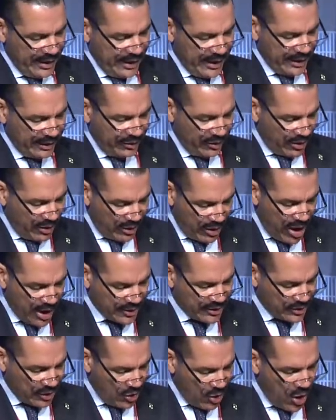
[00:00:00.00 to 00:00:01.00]
It
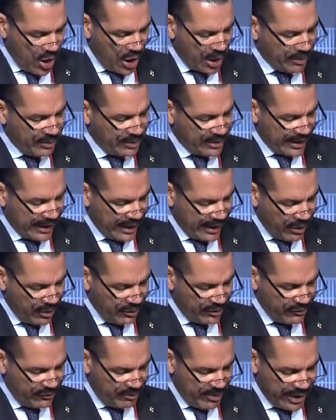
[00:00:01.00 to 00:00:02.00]
causes harm to
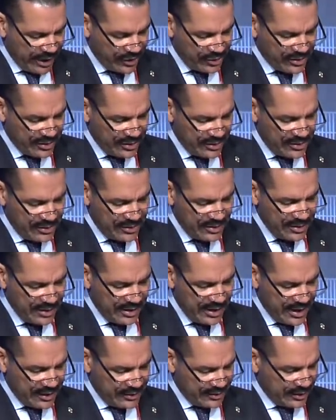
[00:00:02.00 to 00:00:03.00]
health of patients
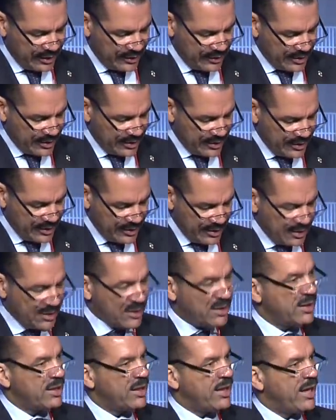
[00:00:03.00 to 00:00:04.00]
and citizens,
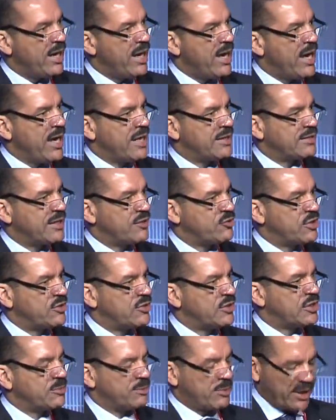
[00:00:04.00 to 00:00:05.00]
and as I
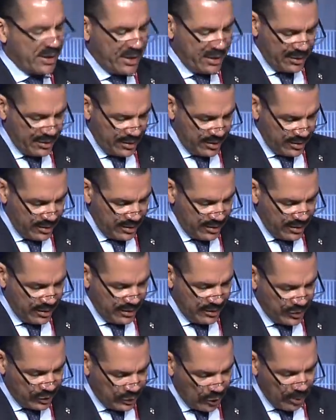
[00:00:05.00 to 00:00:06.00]
just explained,
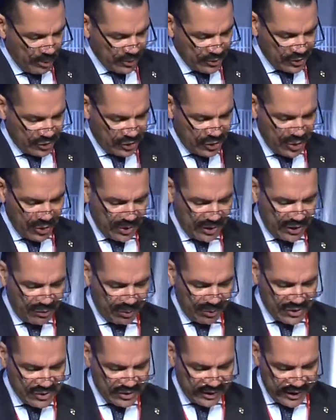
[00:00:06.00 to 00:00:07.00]
to global security
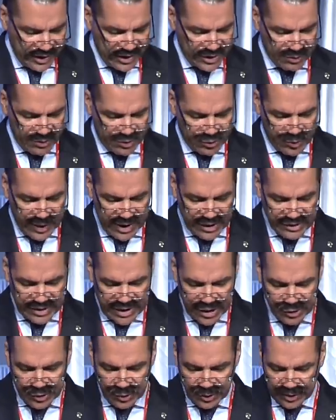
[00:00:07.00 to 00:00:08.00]
through its links with
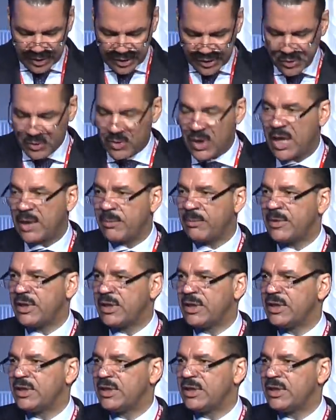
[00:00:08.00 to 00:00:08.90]
transnational organized crime